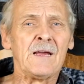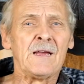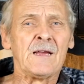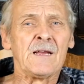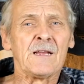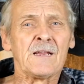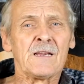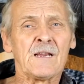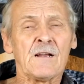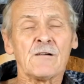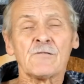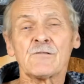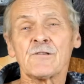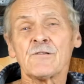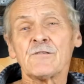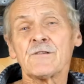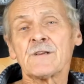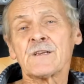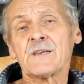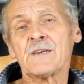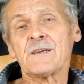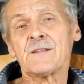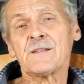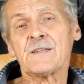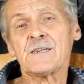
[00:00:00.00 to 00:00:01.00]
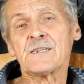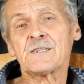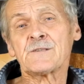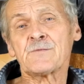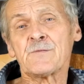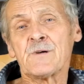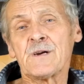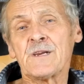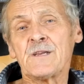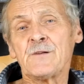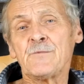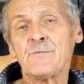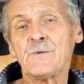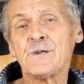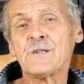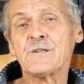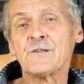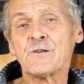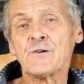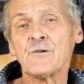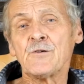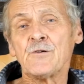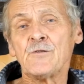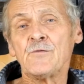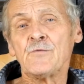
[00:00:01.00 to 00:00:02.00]
Now doing it this way, we
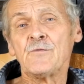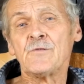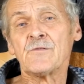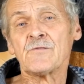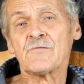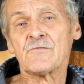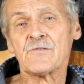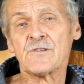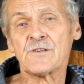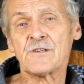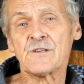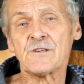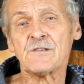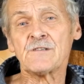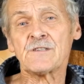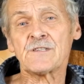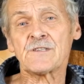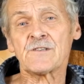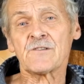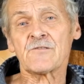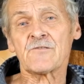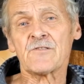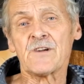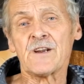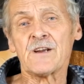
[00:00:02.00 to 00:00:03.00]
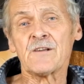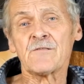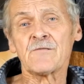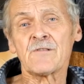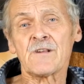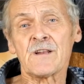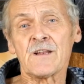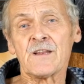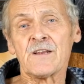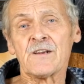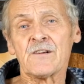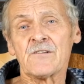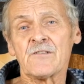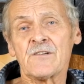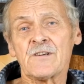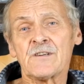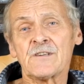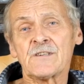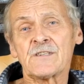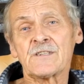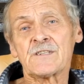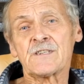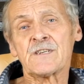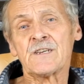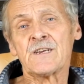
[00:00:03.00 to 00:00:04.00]
do reduce the ground
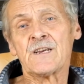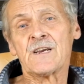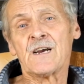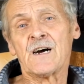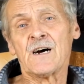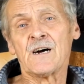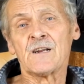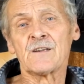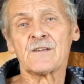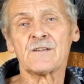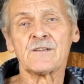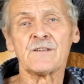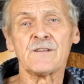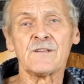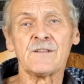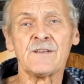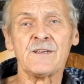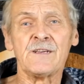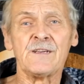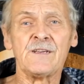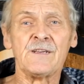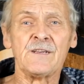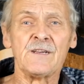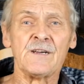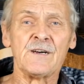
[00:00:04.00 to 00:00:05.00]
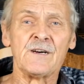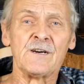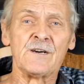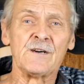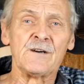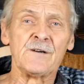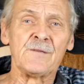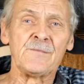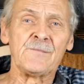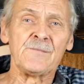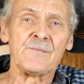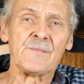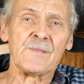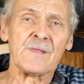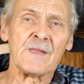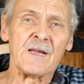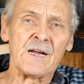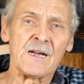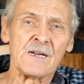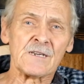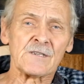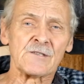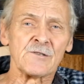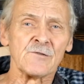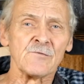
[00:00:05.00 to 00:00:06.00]
clearance under the um,
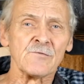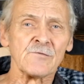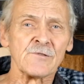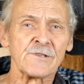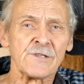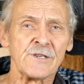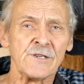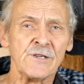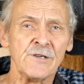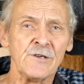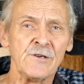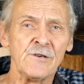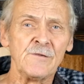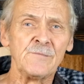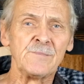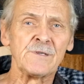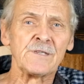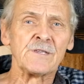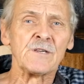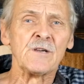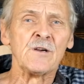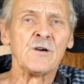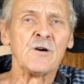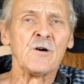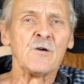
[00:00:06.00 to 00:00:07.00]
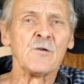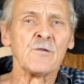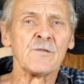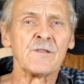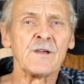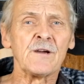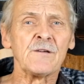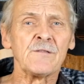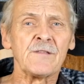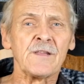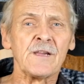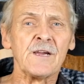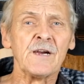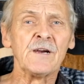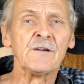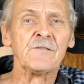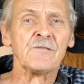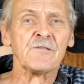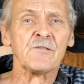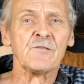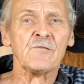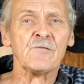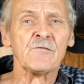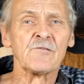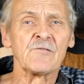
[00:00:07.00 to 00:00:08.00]
axial tubes, although the
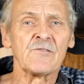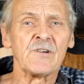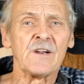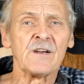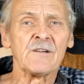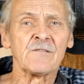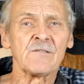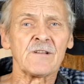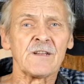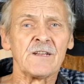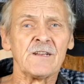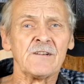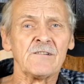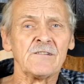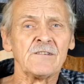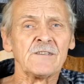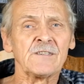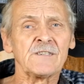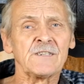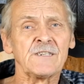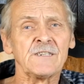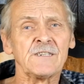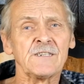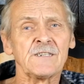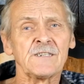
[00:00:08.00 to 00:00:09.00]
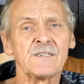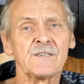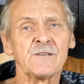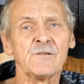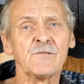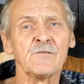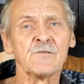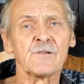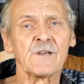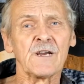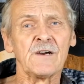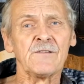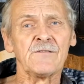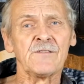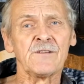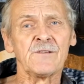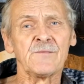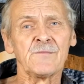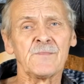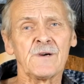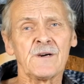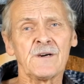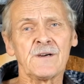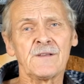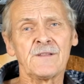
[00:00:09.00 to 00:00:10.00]
overall ground clearance is still governed
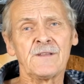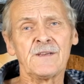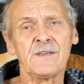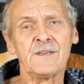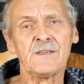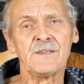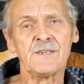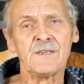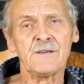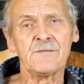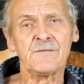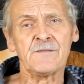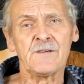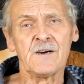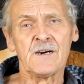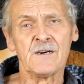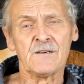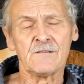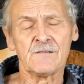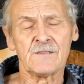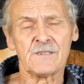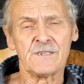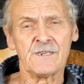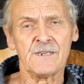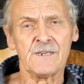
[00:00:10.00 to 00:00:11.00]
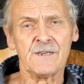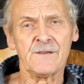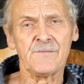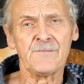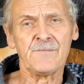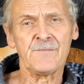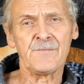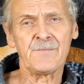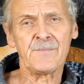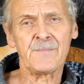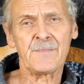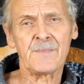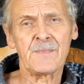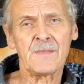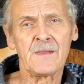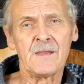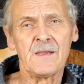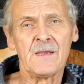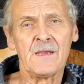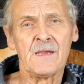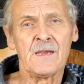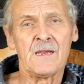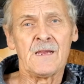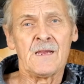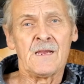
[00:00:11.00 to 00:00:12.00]
by the diff housing.
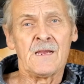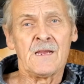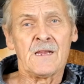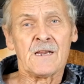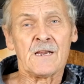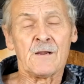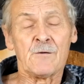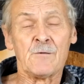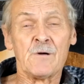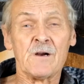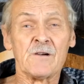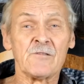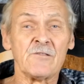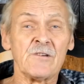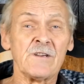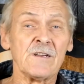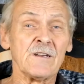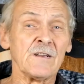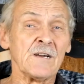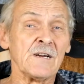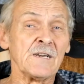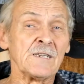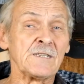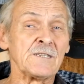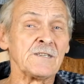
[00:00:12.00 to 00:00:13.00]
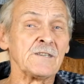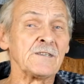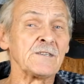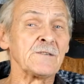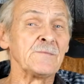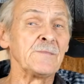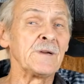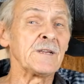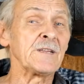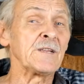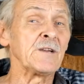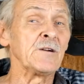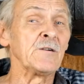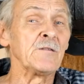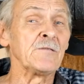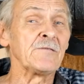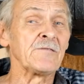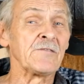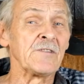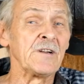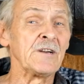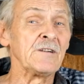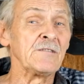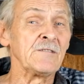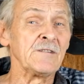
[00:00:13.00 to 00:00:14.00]
Now I realise that to many
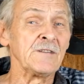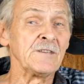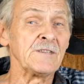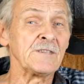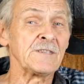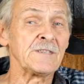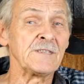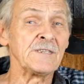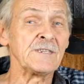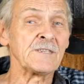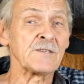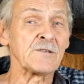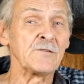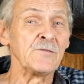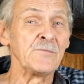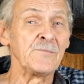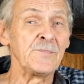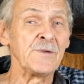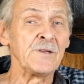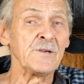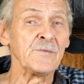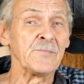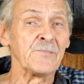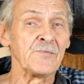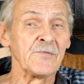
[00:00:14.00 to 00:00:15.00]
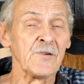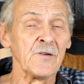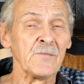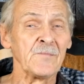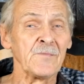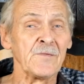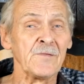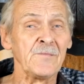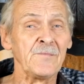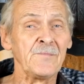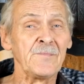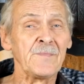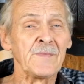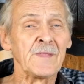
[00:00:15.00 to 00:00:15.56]
off-roaders this could be a problem